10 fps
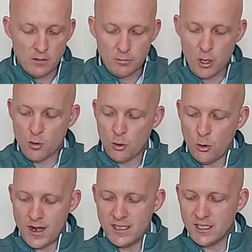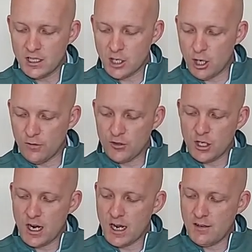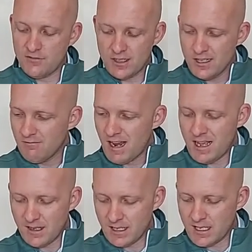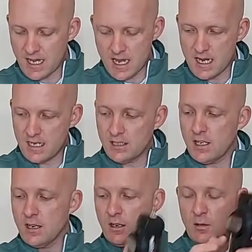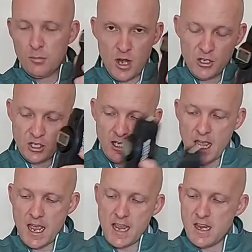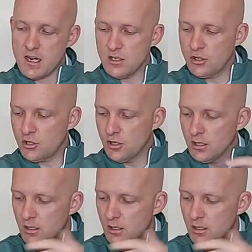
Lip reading: Procore into the golf shaft. Allen keys, compression gauge,